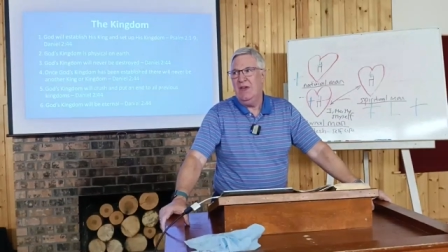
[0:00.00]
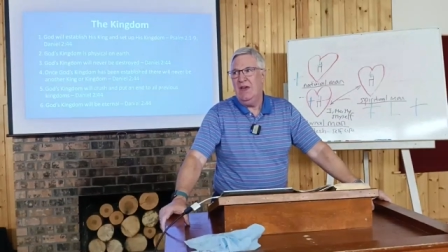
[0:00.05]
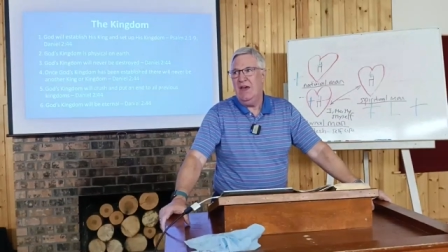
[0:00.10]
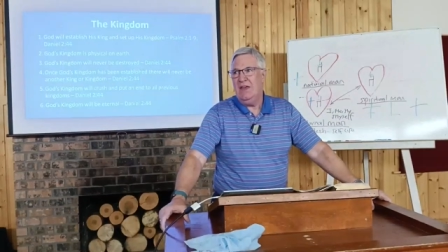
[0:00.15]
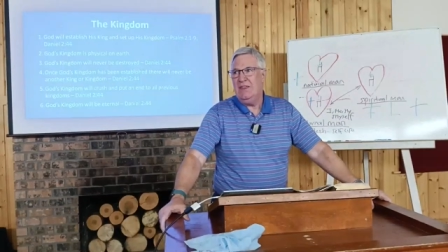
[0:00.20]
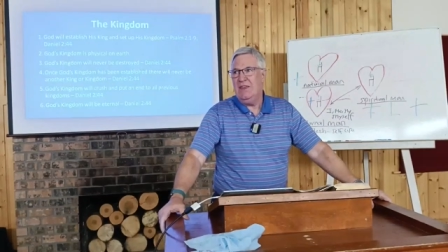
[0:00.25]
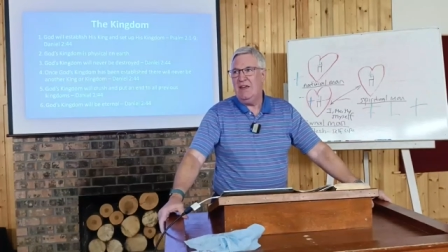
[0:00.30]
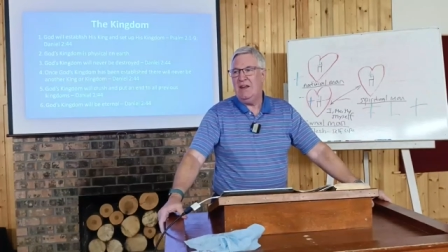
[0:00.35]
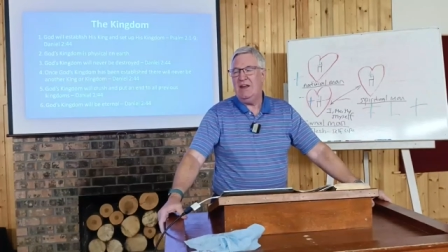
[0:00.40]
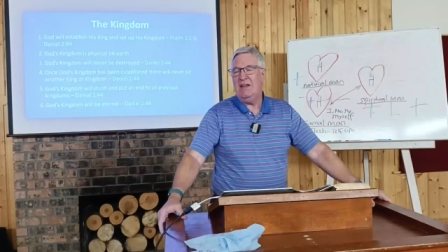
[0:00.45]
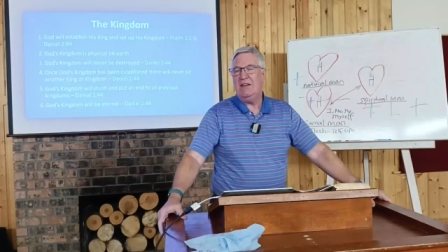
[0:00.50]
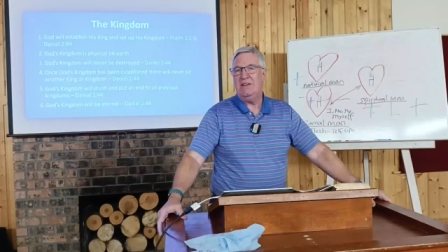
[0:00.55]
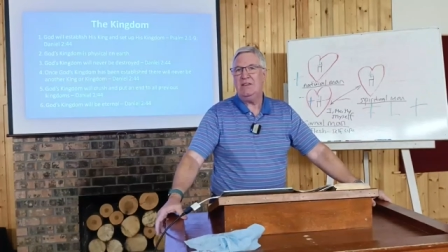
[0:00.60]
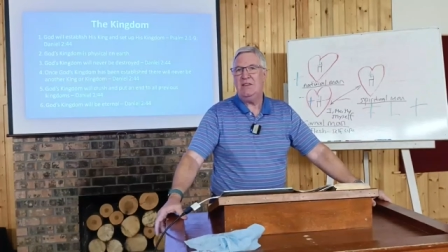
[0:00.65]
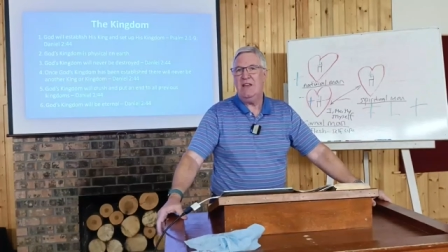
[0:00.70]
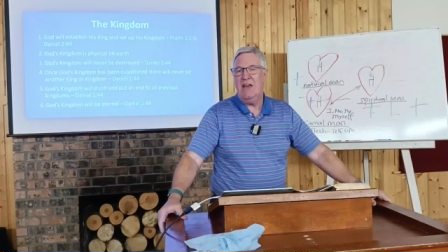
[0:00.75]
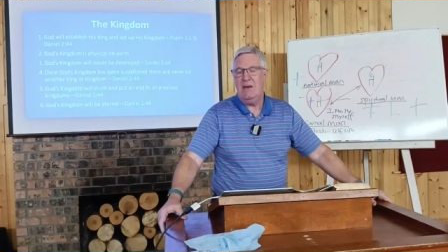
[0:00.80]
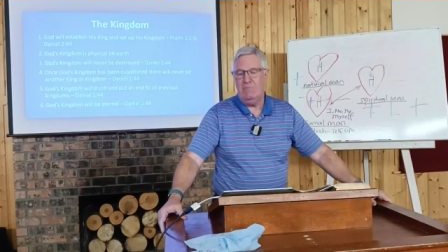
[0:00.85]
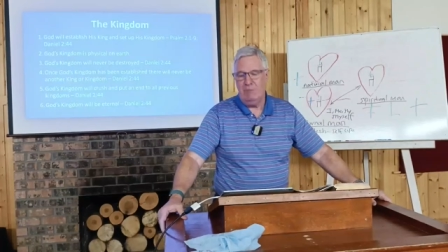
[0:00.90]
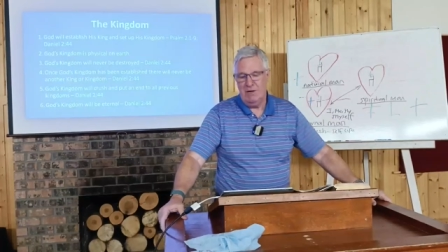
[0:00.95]
And then he
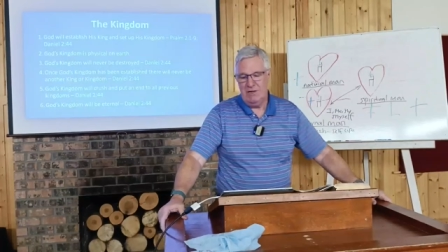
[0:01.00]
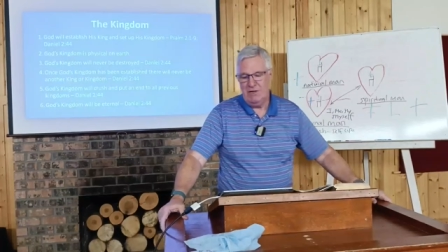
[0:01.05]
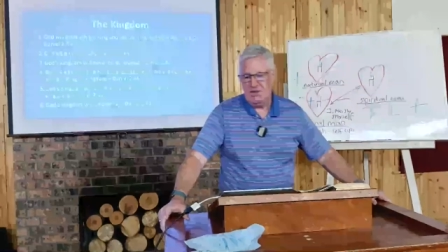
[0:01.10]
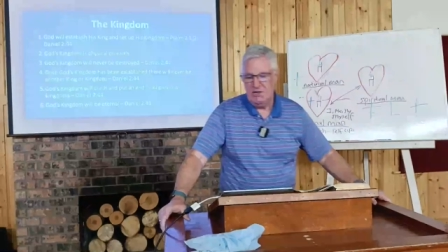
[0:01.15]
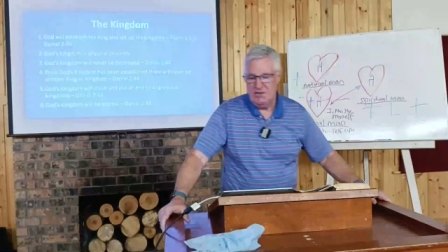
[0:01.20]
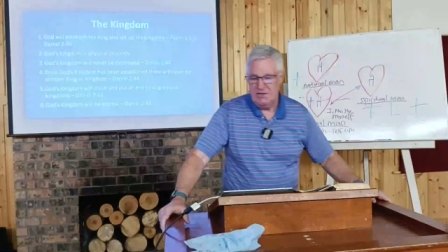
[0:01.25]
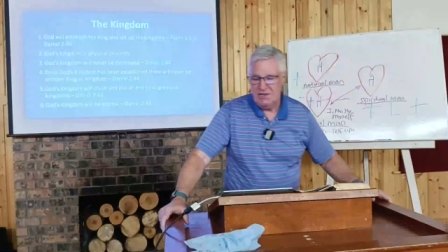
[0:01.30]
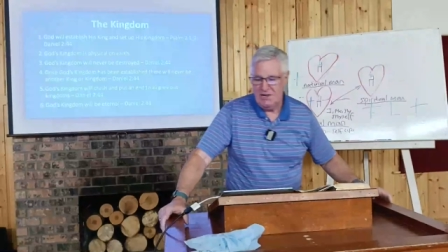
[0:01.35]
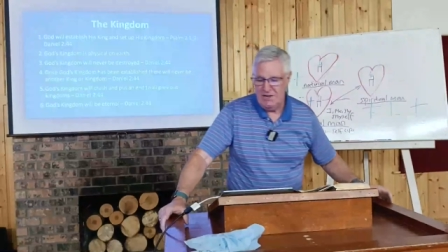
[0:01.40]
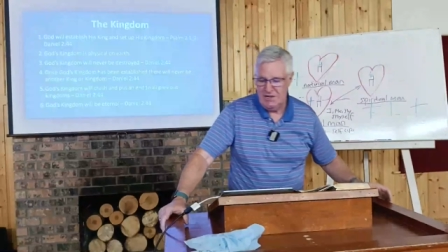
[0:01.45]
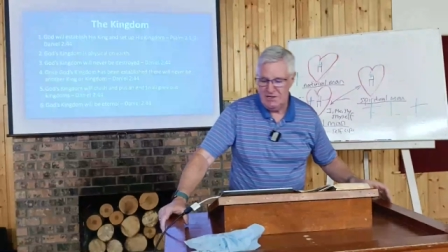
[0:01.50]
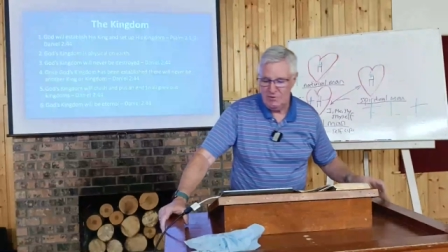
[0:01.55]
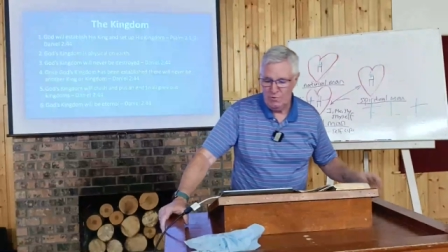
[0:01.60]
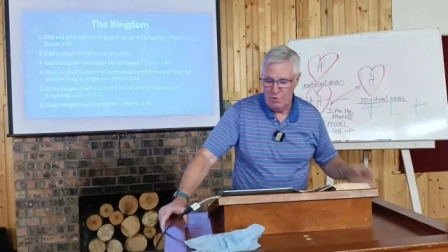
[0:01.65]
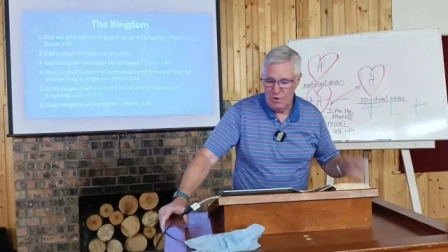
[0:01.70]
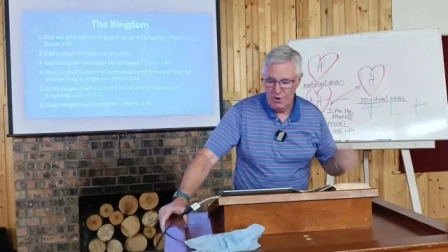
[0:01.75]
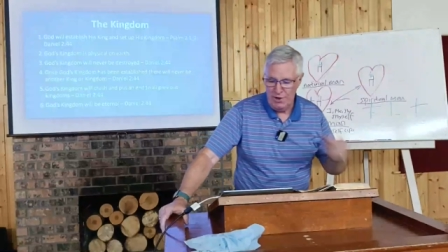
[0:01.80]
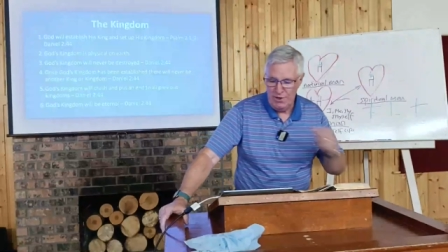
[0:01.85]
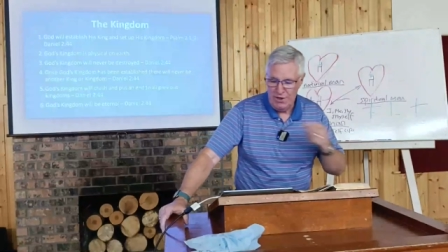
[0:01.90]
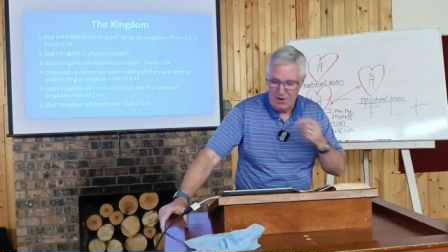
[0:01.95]
establishes his
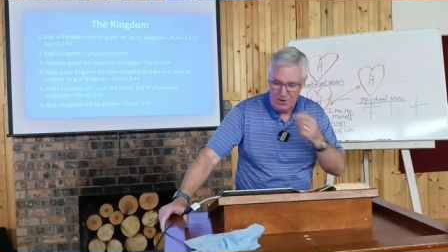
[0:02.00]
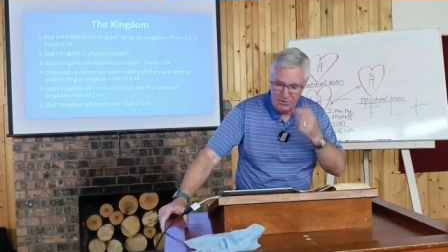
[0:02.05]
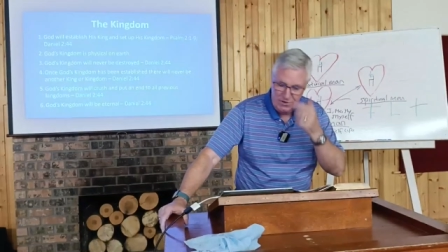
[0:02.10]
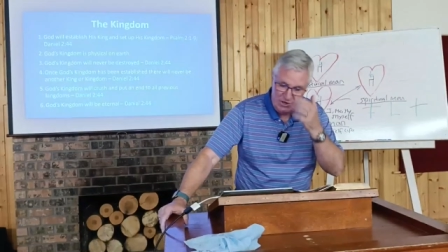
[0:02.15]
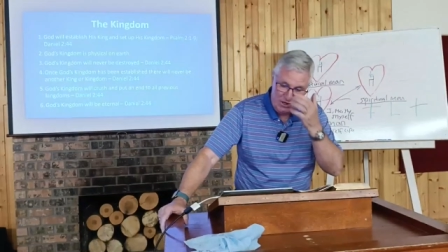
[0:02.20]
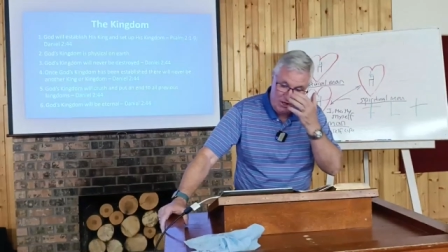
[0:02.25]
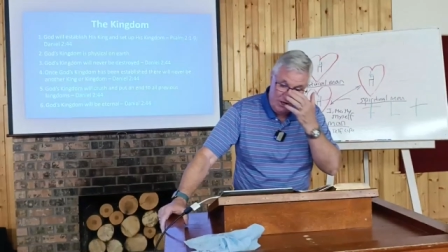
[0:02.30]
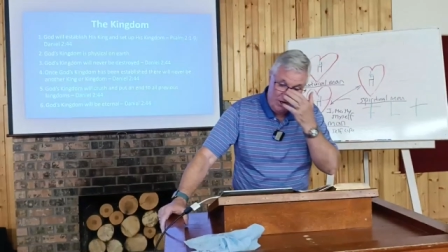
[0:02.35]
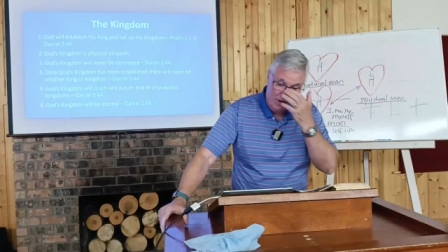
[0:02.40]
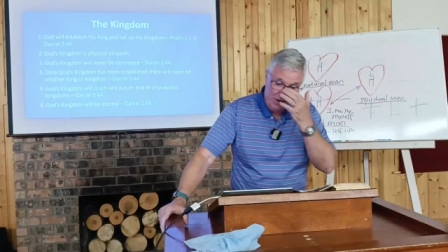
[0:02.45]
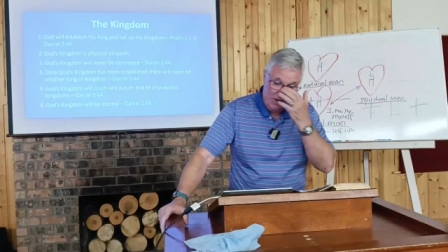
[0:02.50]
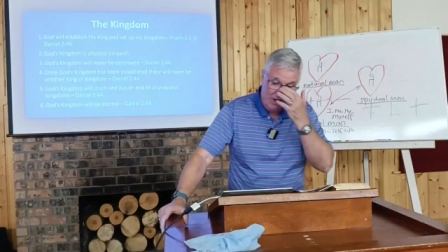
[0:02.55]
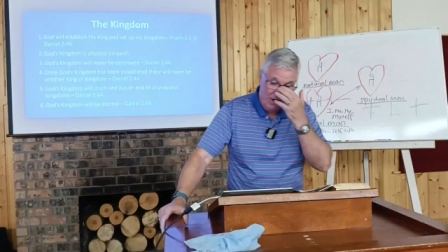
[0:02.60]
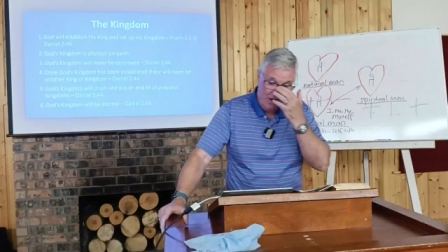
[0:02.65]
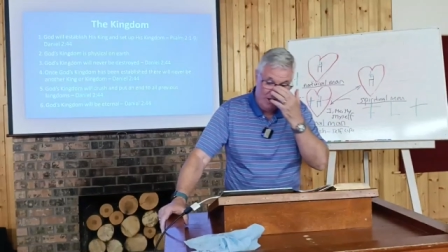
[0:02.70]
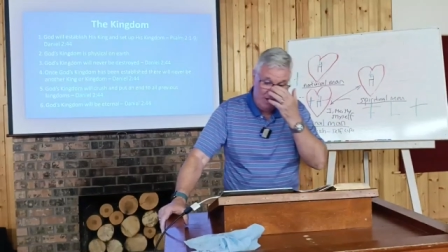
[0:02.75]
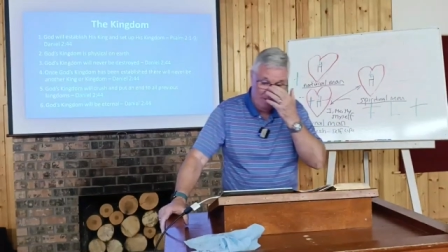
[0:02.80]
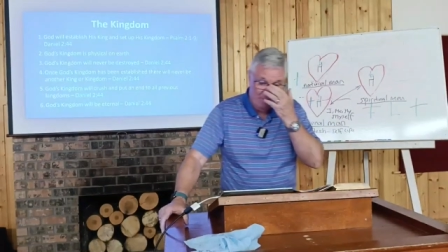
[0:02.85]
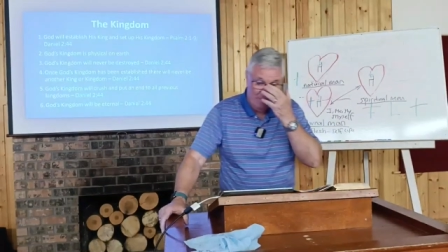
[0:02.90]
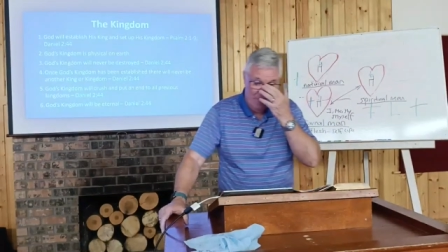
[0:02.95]
1,000 year
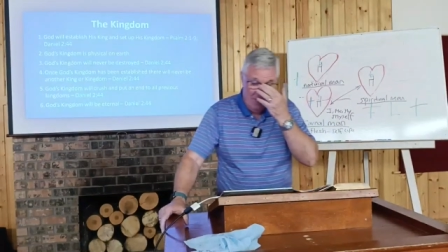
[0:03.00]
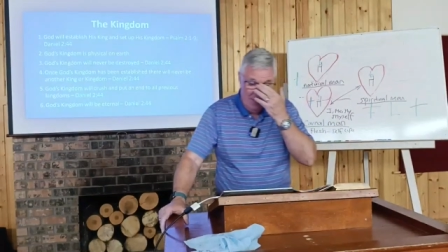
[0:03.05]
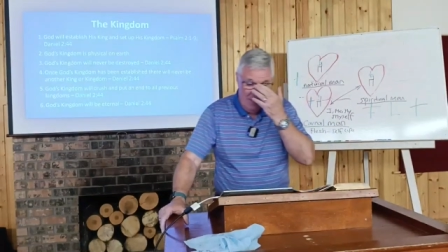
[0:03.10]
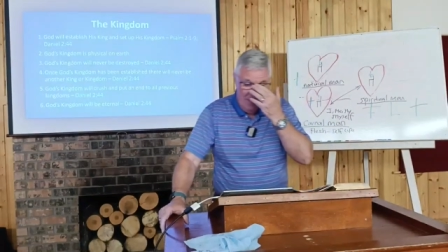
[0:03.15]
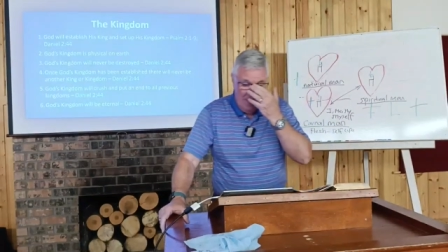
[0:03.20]
kingdom.